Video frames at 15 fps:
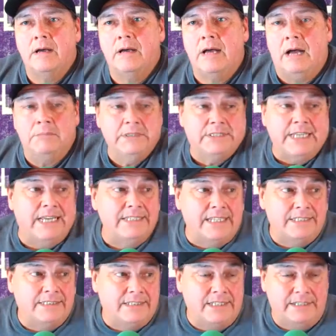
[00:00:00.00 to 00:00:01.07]
I'm just saying
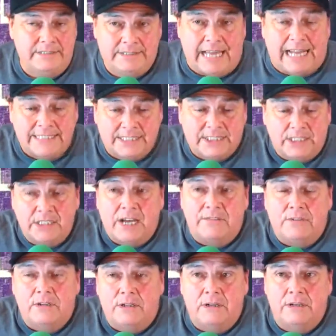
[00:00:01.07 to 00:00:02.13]
that's the
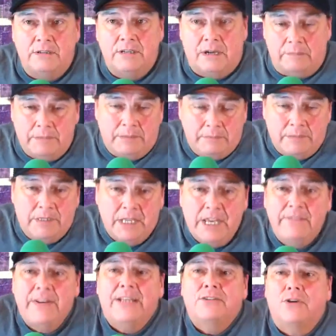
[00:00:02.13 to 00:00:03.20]
level,
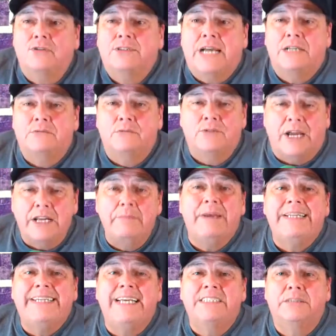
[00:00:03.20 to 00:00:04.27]
even as those guys were trying to
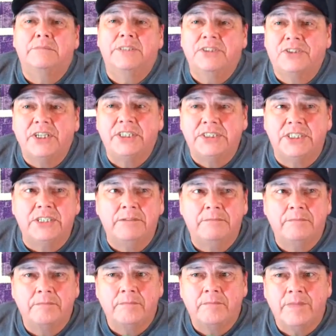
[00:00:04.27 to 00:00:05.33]
maintain some distinction,
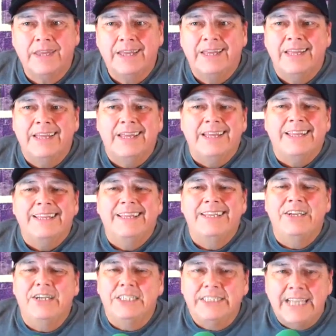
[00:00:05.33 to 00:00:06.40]

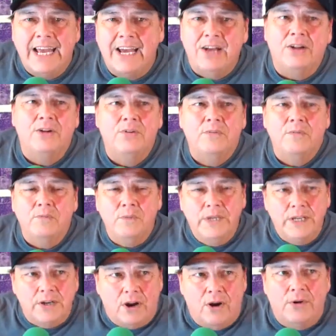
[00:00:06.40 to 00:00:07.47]
you could tell we
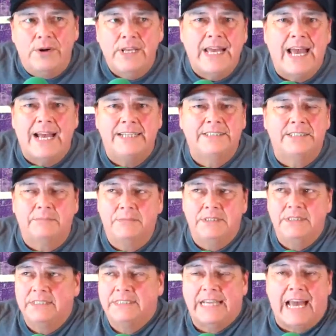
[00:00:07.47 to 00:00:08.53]
had already had some
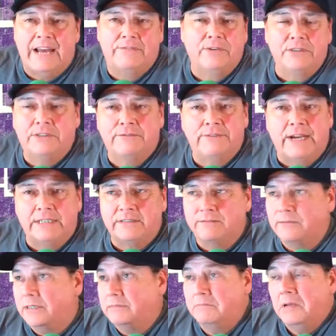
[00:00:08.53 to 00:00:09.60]
of this adverse effect of
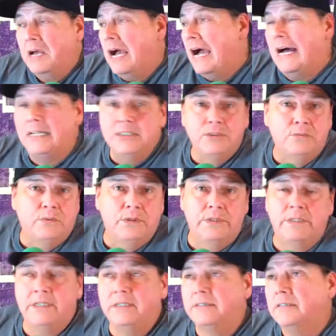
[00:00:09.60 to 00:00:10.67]
what
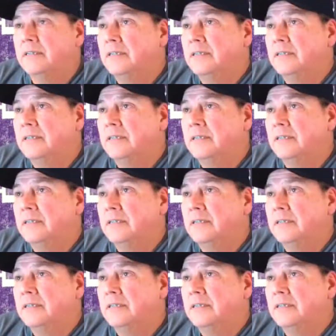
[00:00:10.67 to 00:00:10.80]
Hollywood and,